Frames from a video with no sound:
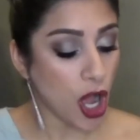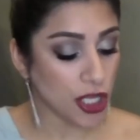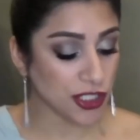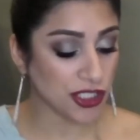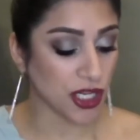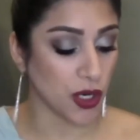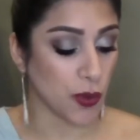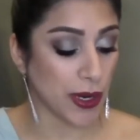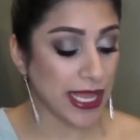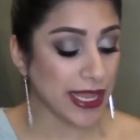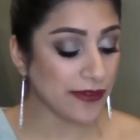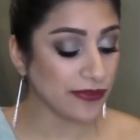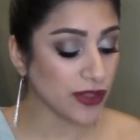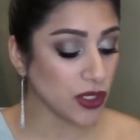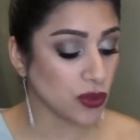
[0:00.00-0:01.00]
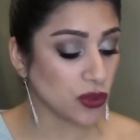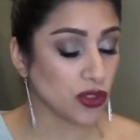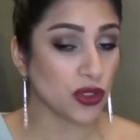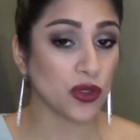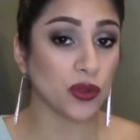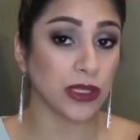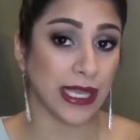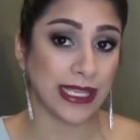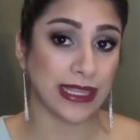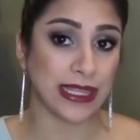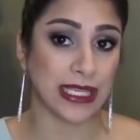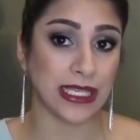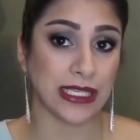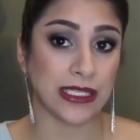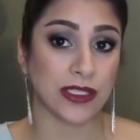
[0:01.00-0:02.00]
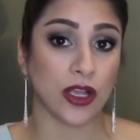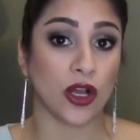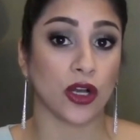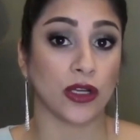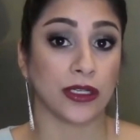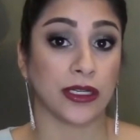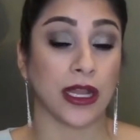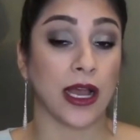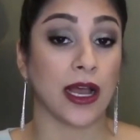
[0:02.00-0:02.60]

Also, if you do like these on,